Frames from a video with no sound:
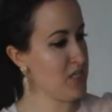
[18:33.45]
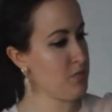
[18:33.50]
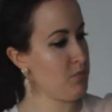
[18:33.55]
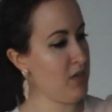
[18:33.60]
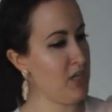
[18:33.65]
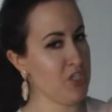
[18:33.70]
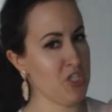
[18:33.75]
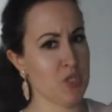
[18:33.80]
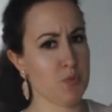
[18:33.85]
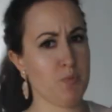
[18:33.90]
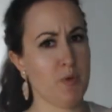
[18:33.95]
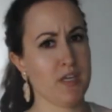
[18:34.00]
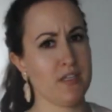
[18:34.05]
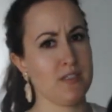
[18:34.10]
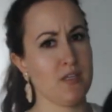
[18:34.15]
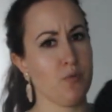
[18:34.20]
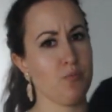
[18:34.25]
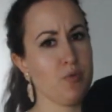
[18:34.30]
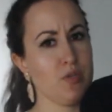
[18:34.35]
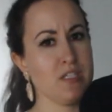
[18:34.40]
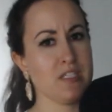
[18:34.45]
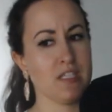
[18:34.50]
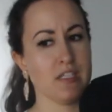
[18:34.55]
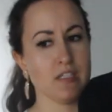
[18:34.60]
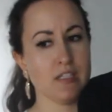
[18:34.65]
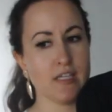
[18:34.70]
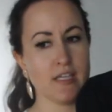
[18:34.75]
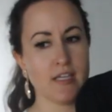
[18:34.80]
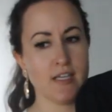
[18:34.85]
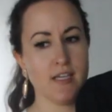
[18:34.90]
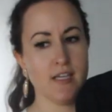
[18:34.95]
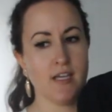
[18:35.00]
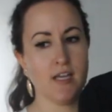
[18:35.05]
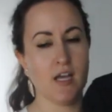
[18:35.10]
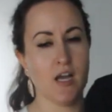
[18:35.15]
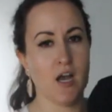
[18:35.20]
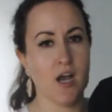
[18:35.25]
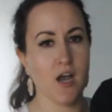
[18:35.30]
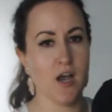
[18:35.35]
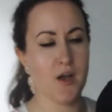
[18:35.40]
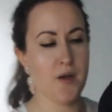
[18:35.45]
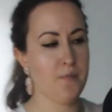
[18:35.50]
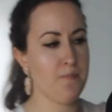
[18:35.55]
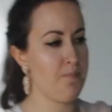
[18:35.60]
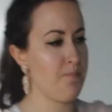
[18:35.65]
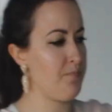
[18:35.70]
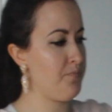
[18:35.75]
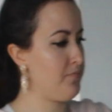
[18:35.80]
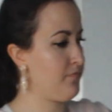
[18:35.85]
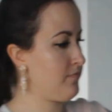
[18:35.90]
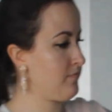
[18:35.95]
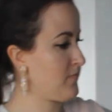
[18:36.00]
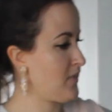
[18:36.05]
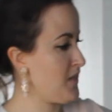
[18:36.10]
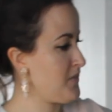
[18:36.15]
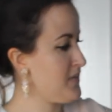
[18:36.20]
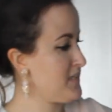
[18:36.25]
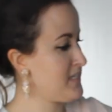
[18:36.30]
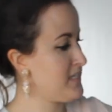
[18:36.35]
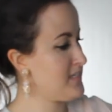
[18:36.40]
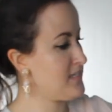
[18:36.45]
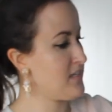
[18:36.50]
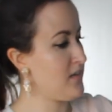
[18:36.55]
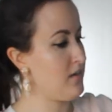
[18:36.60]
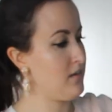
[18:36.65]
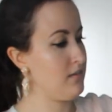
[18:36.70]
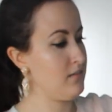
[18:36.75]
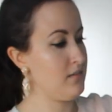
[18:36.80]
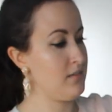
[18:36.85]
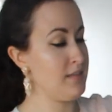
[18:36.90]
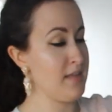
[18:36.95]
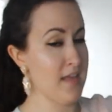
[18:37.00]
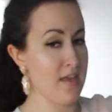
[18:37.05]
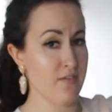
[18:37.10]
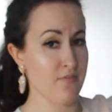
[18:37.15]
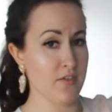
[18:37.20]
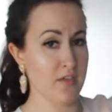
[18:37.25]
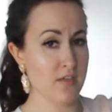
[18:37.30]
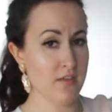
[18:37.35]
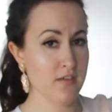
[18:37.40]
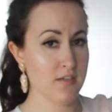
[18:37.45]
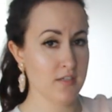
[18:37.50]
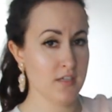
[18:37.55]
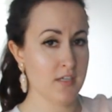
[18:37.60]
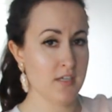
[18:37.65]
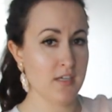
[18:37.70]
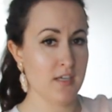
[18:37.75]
this one I just picked up recently. Um, this is navy.